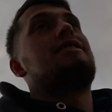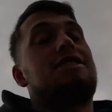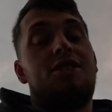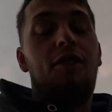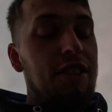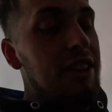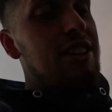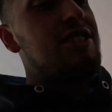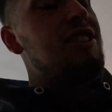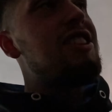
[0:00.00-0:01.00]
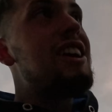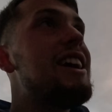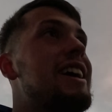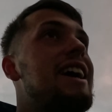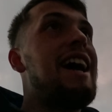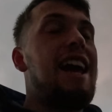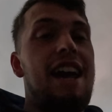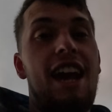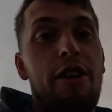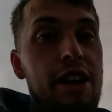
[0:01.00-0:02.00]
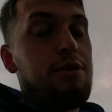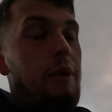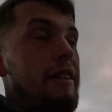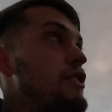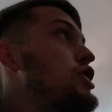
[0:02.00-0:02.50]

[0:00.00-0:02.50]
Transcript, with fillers: It's lovely on a Sunday. Uh, anyways, we're waiting for